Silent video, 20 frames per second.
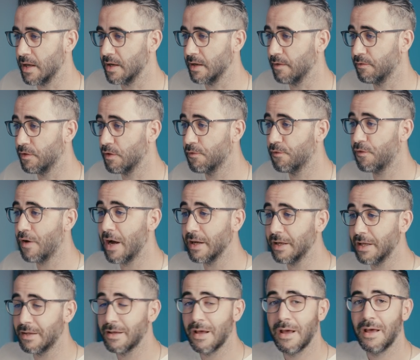And if you
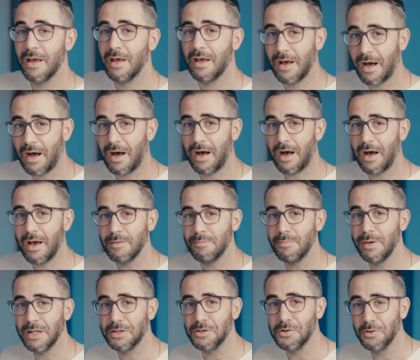find it, I
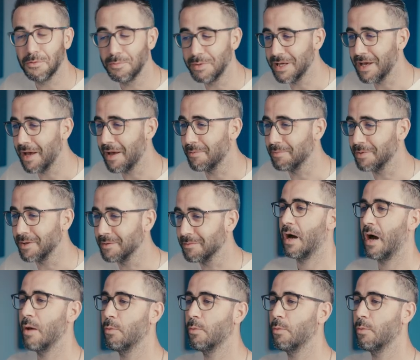bet you'll be happy.